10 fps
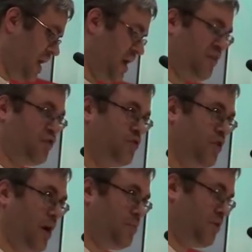And after
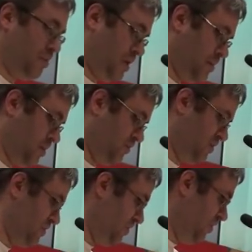adopting the Popular
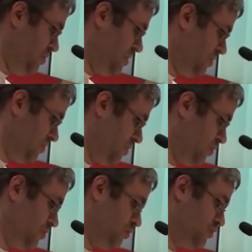Front, the
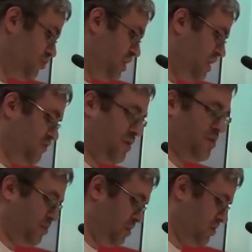CPUSA retreated
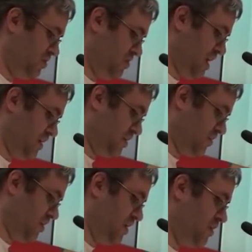from its militant tactics